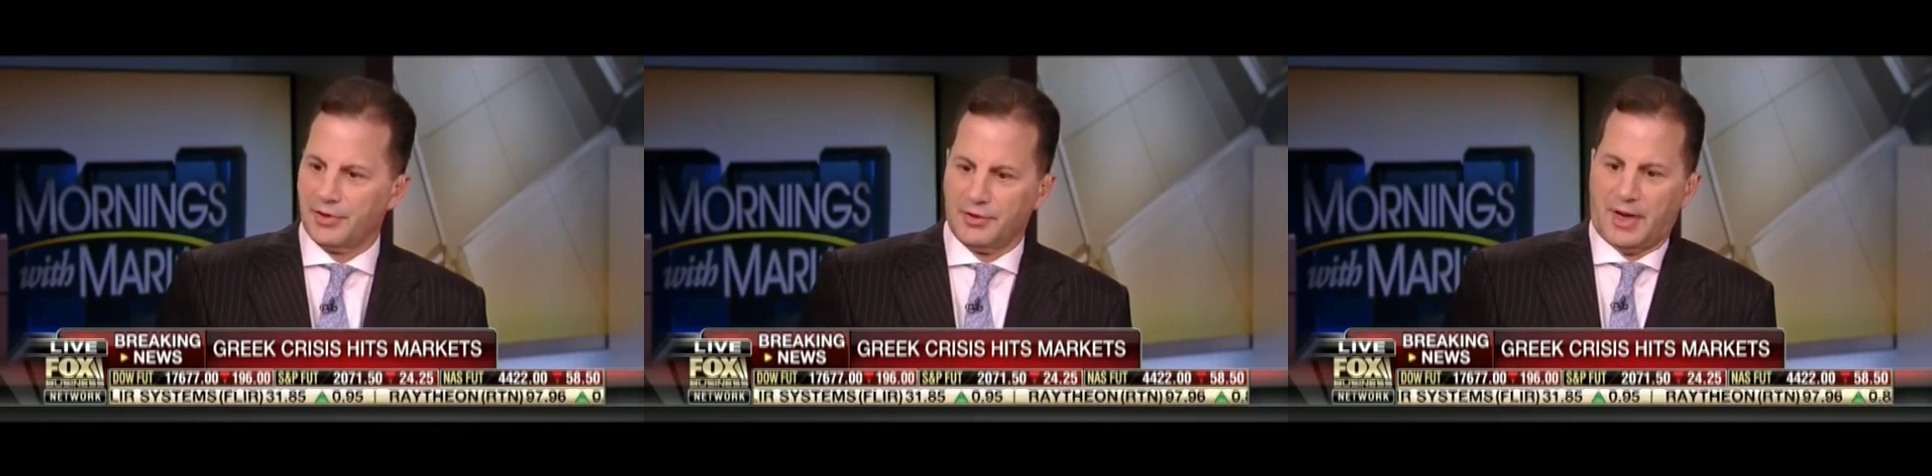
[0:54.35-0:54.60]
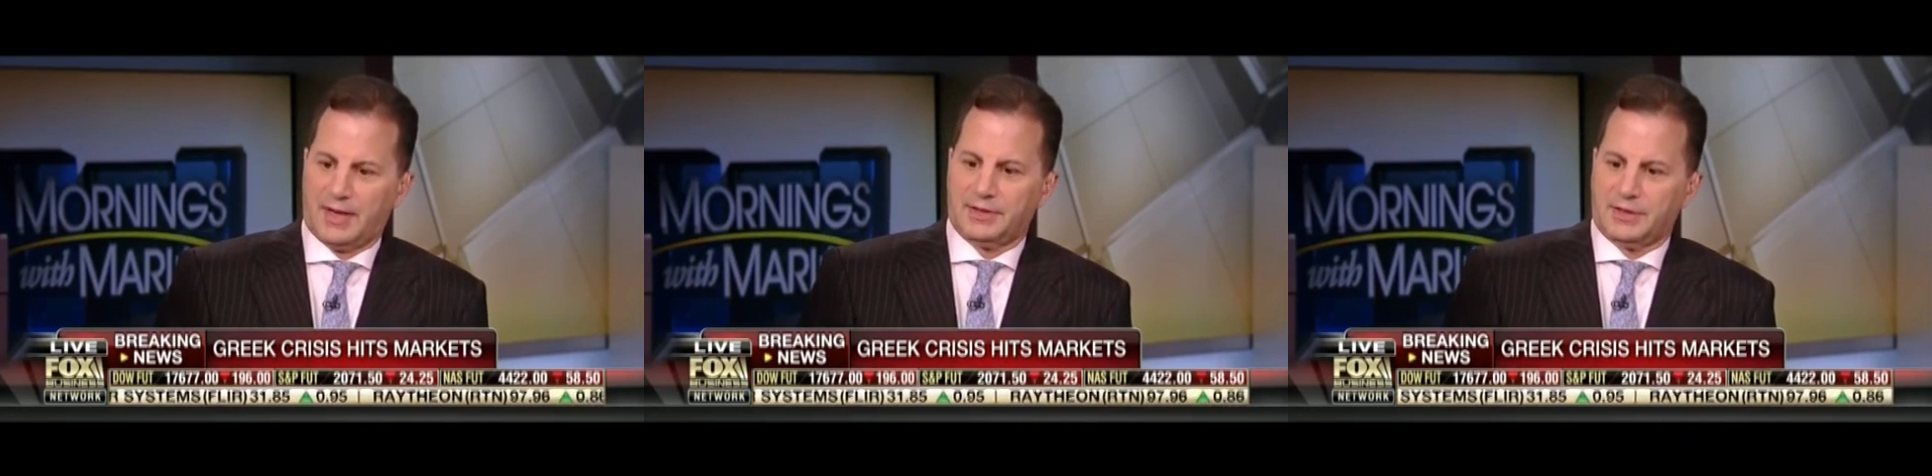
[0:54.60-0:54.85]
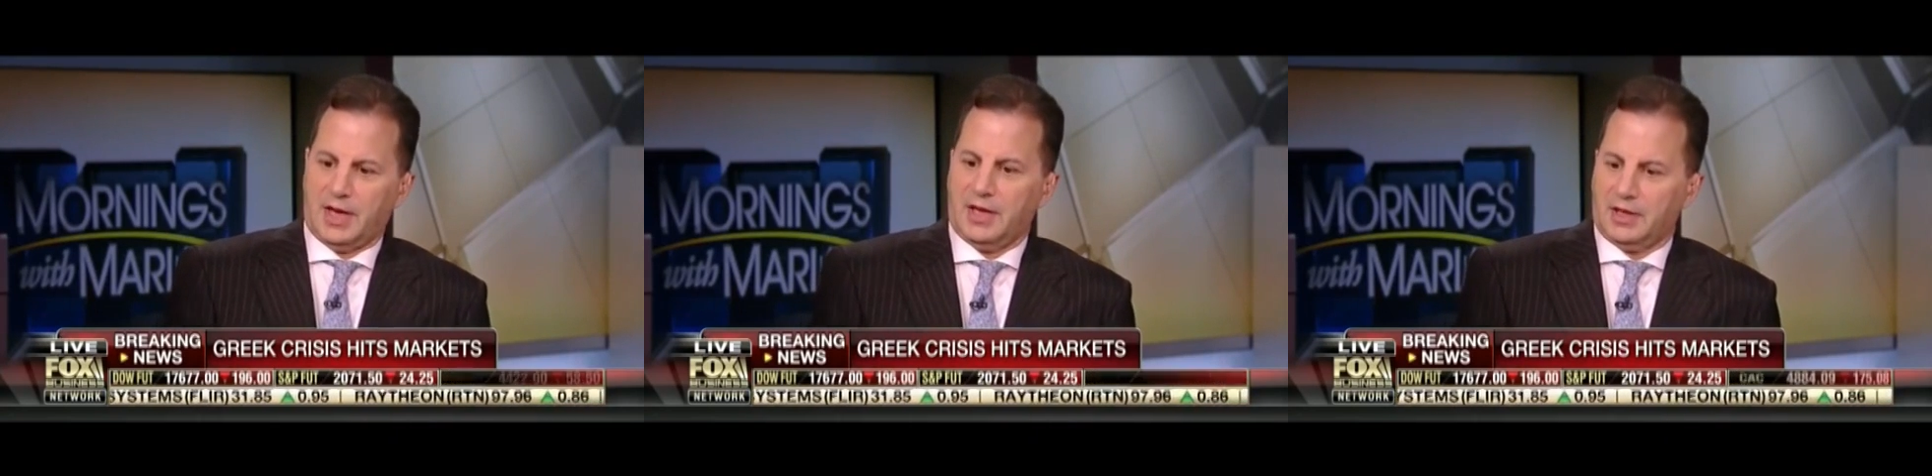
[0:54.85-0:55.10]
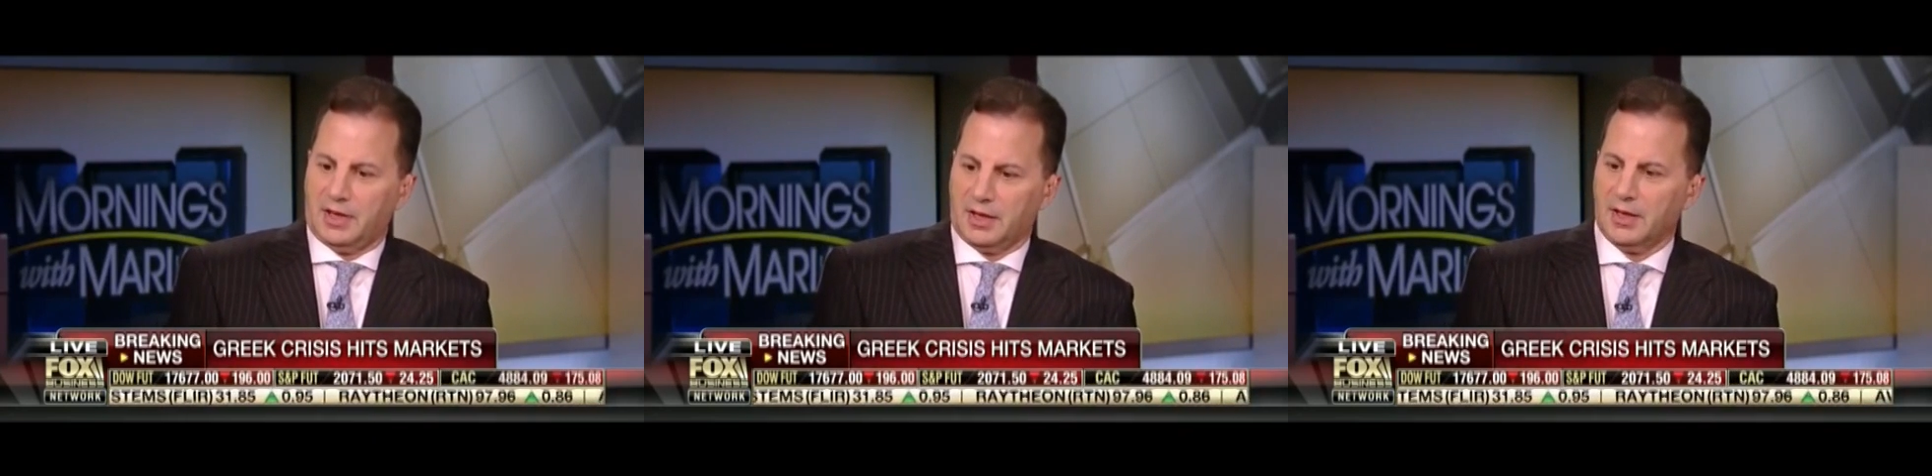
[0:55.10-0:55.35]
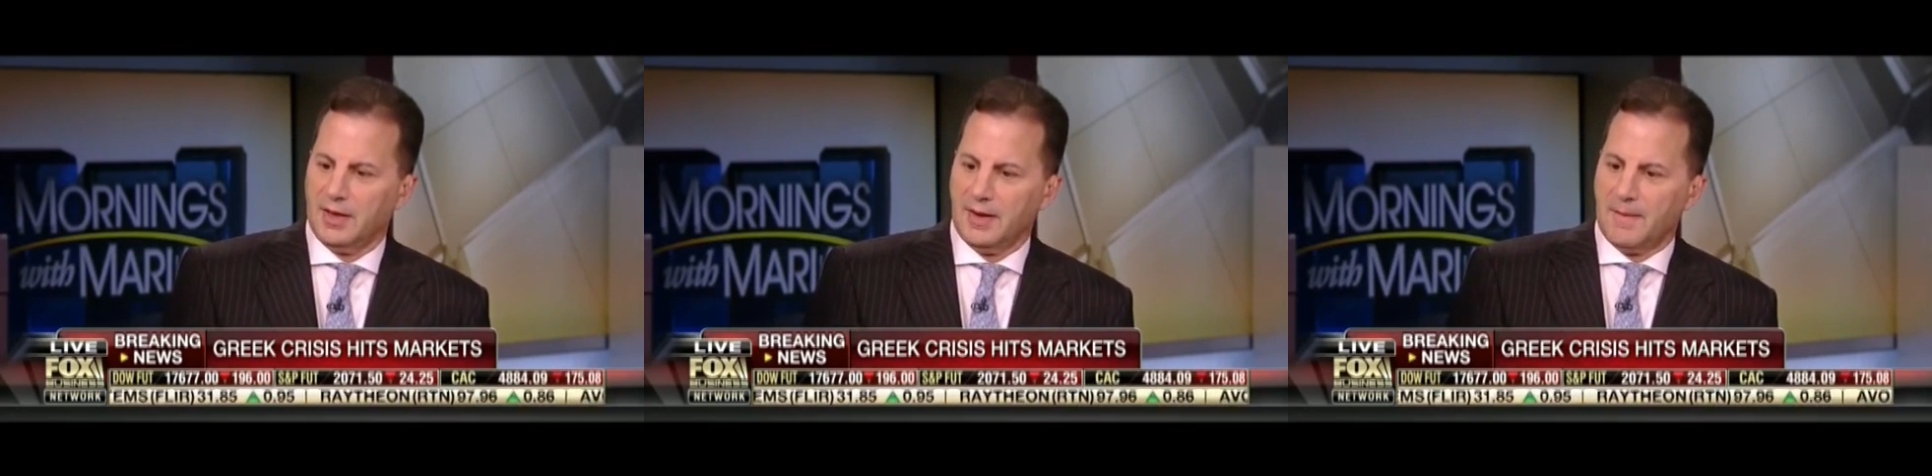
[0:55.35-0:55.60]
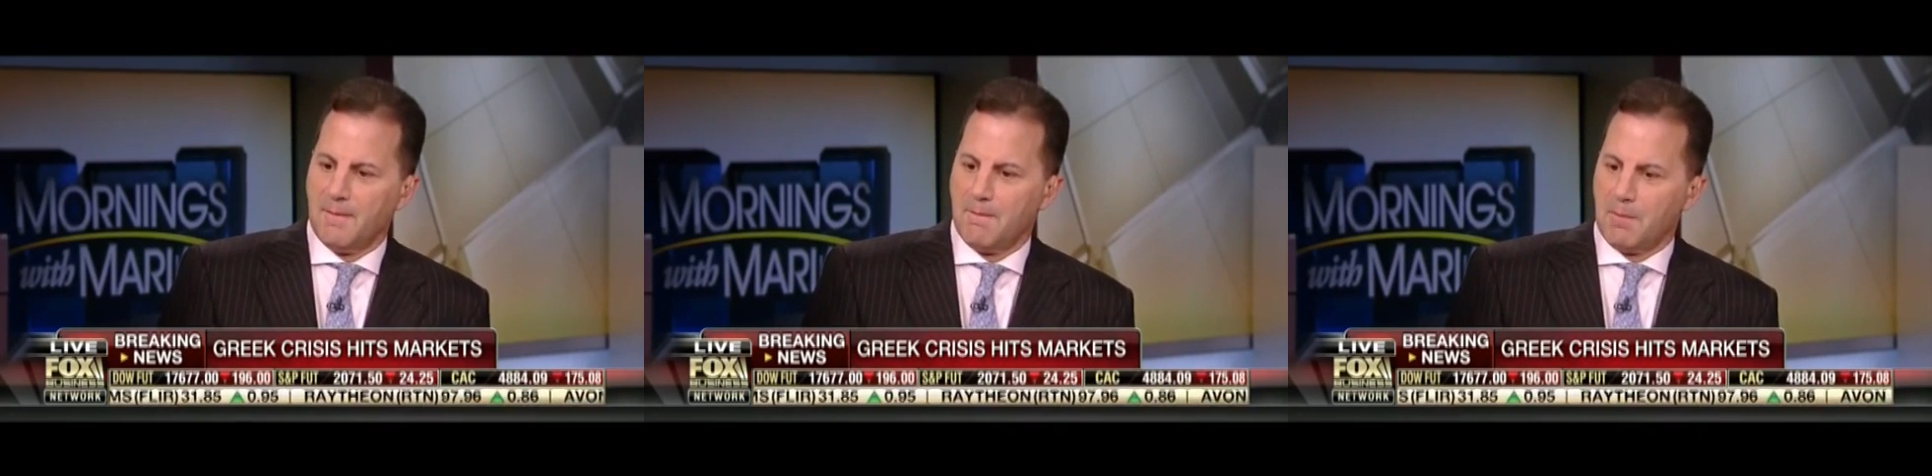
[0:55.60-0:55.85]
They're not taking
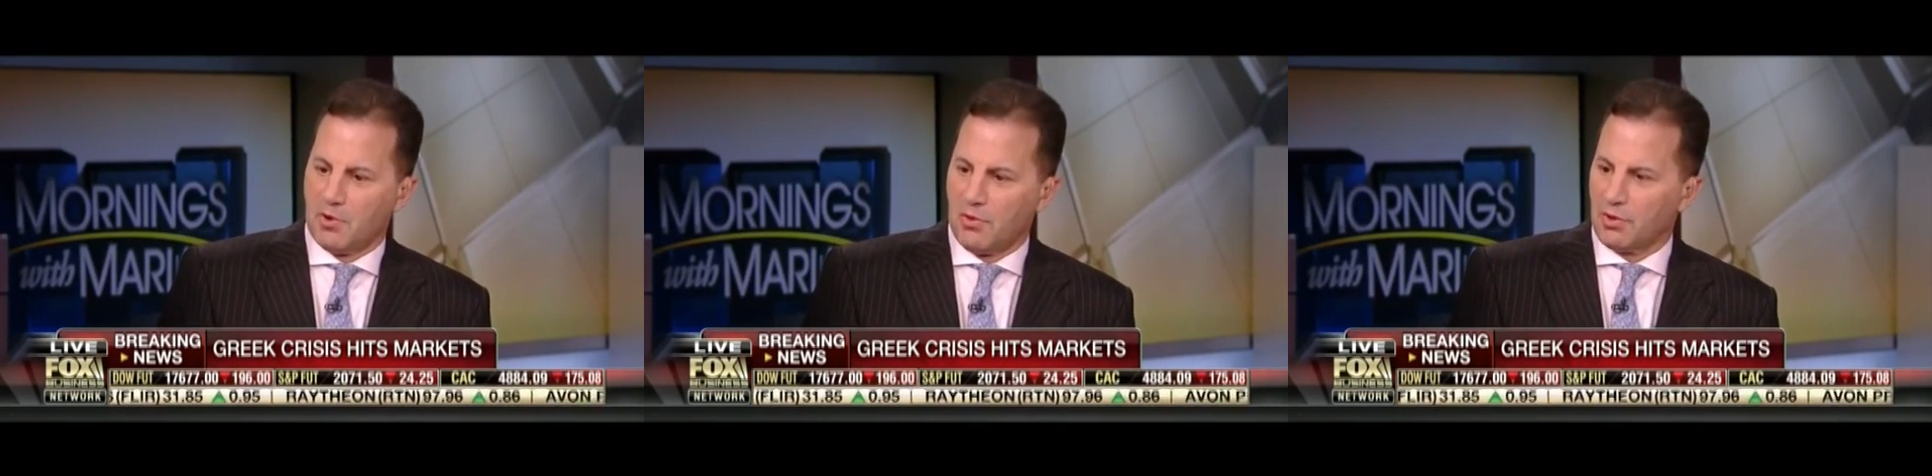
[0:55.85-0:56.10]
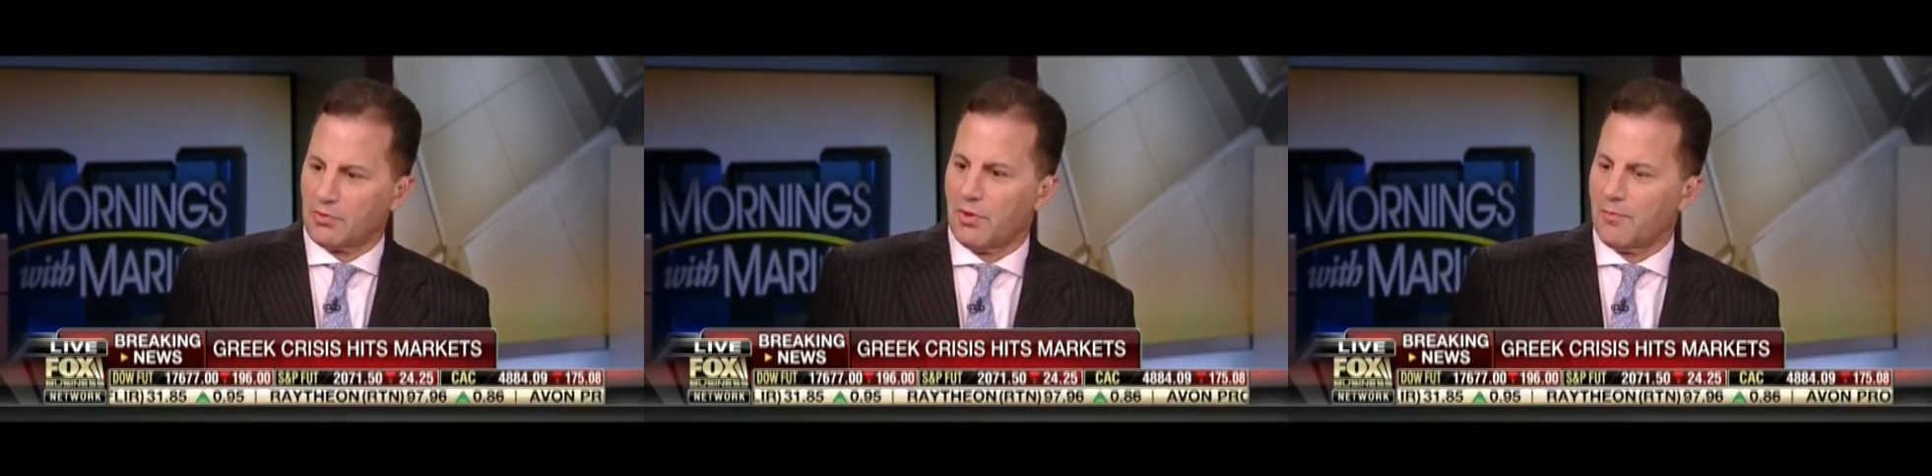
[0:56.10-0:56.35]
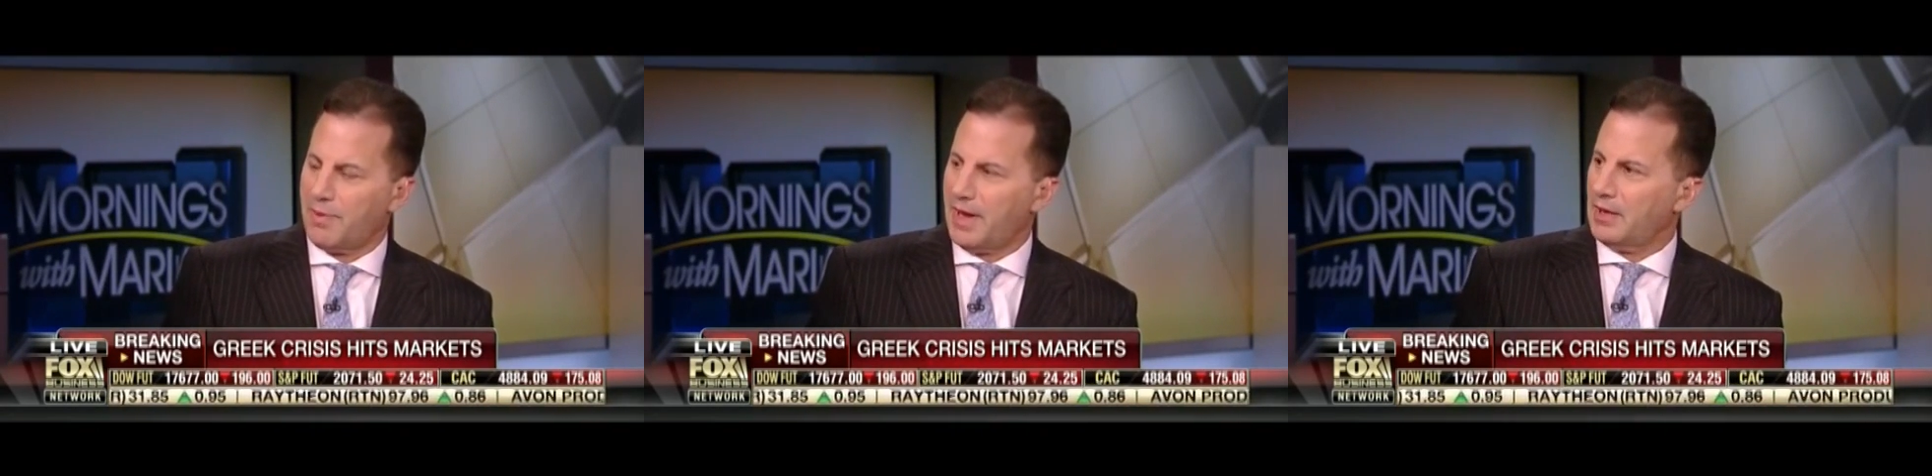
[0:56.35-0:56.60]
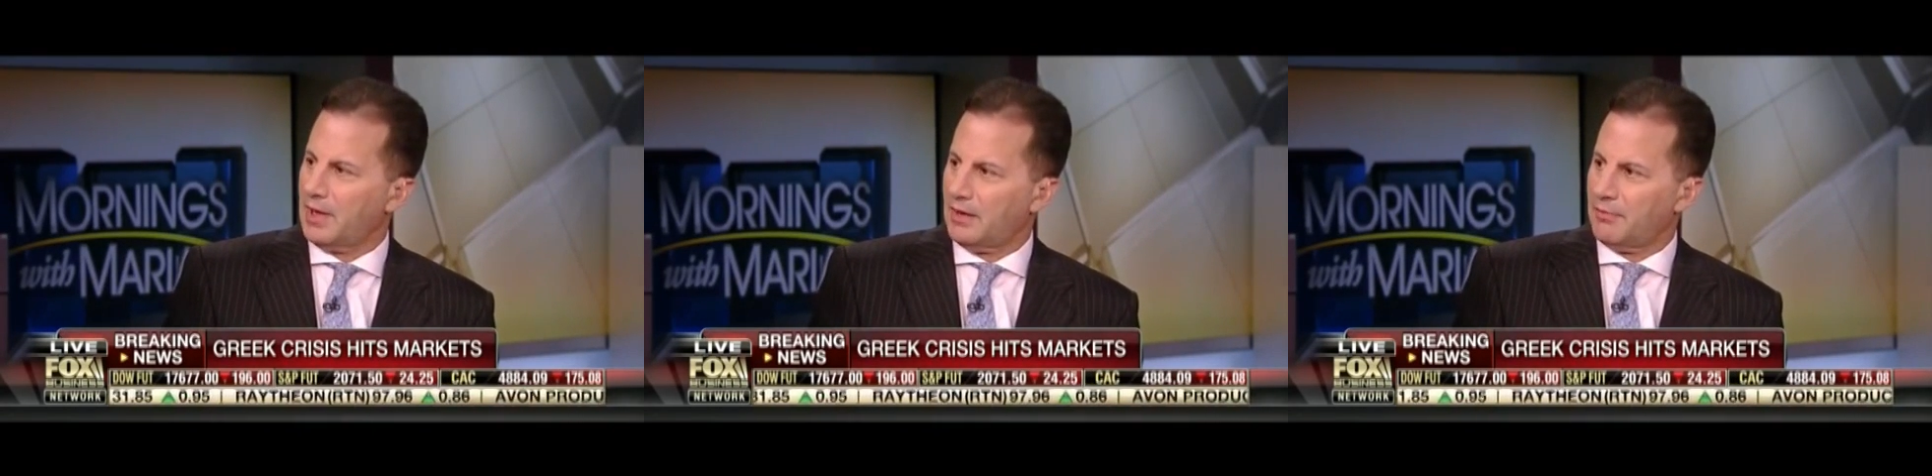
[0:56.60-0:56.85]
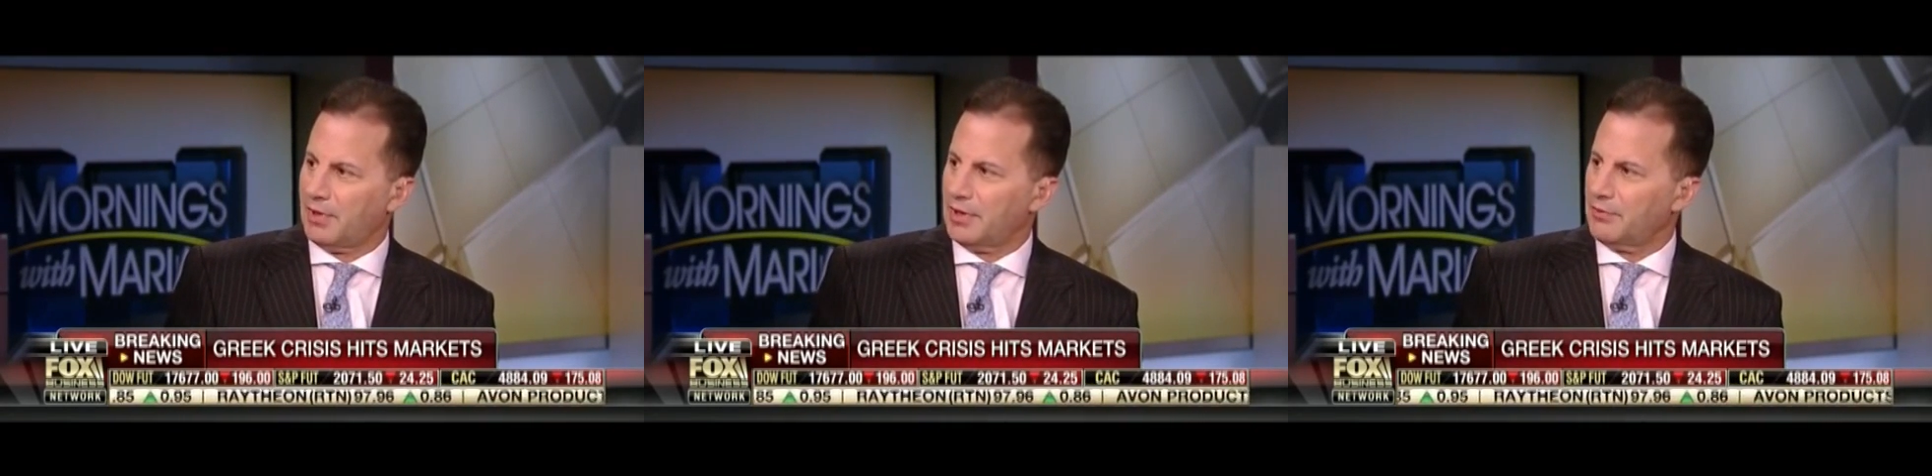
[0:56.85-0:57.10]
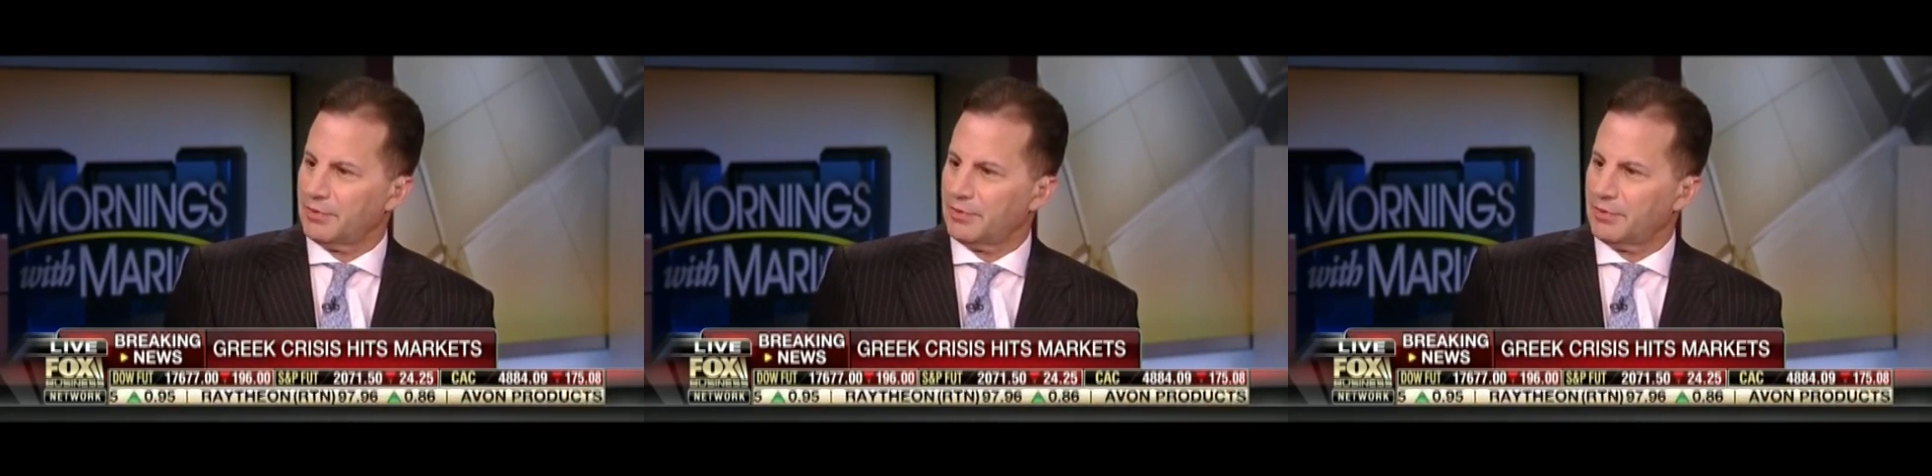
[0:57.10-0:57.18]
quote-unquote bailout money,